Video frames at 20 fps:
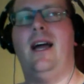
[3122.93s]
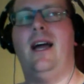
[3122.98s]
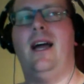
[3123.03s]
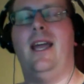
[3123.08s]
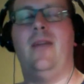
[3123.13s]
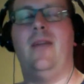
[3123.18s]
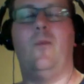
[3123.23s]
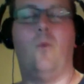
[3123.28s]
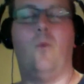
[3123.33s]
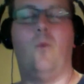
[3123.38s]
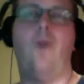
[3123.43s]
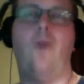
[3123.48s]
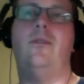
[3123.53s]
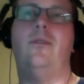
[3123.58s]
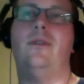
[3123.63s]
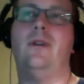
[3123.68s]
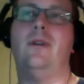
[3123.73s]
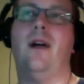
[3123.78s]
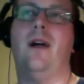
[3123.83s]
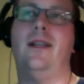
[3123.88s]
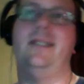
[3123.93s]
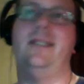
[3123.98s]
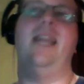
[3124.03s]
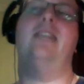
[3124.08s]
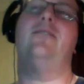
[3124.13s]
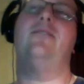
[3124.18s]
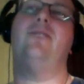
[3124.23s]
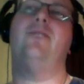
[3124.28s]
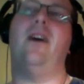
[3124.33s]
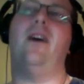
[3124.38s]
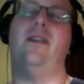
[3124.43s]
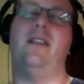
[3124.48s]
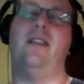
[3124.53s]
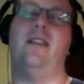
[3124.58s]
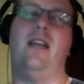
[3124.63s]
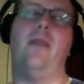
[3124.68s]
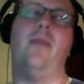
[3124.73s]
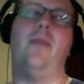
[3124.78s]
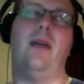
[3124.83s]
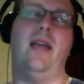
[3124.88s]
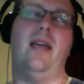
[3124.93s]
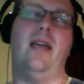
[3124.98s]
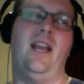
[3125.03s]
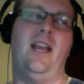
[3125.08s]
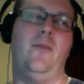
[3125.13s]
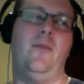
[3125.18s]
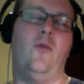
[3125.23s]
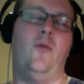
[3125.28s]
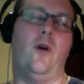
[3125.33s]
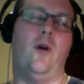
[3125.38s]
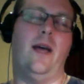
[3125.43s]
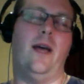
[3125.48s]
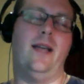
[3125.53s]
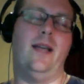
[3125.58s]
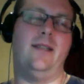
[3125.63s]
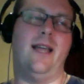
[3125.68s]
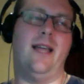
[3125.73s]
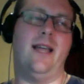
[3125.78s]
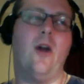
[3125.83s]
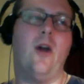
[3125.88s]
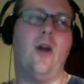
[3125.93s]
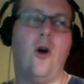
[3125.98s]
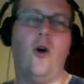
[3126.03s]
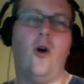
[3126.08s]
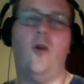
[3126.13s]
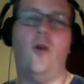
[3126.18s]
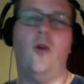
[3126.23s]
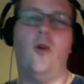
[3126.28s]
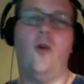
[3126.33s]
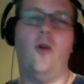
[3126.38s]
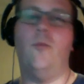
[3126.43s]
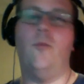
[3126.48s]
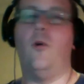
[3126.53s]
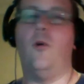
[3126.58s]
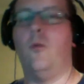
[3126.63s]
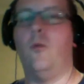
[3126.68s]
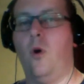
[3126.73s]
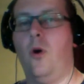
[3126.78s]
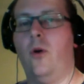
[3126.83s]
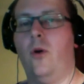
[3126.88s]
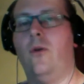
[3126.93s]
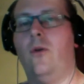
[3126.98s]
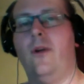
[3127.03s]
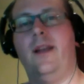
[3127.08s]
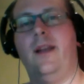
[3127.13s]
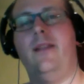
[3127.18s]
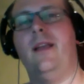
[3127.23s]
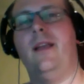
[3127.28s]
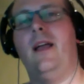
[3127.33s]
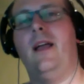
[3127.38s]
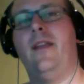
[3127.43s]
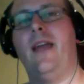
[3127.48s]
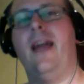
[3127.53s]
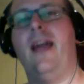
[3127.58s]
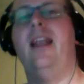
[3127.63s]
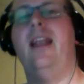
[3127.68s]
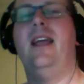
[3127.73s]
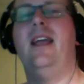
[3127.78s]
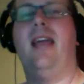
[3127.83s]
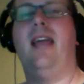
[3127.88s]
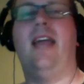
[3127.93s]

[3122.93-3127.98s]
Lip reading: it won't identify the number anymore as like home or work or anything like that.